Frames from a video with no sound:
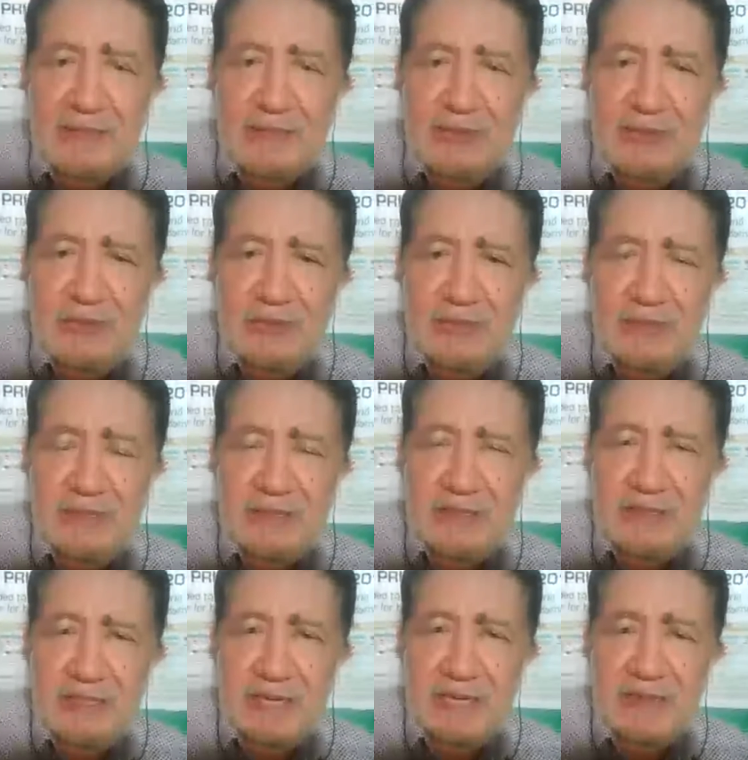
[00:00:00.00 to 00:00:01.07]
We call this
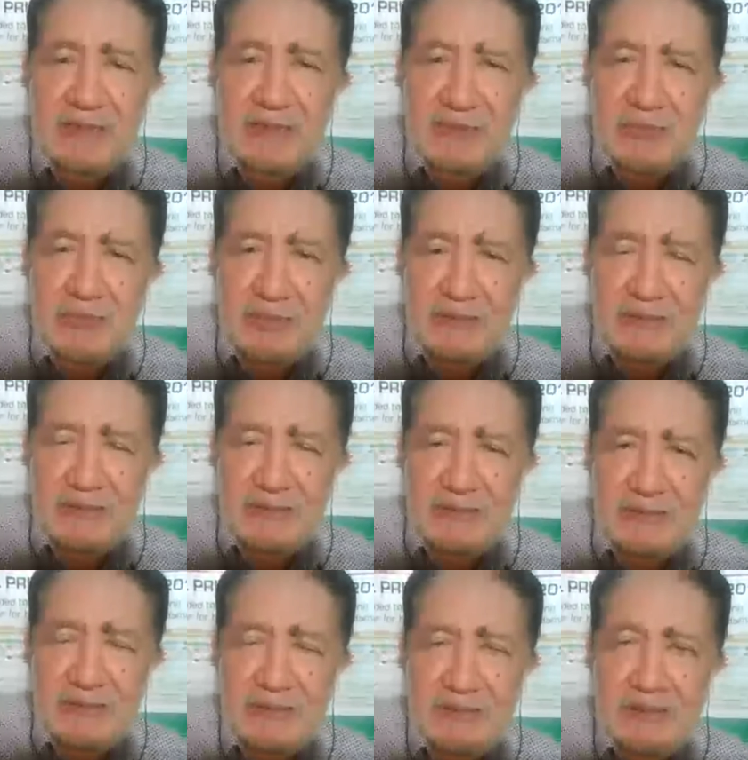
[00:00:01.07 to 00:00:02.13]
attenuated,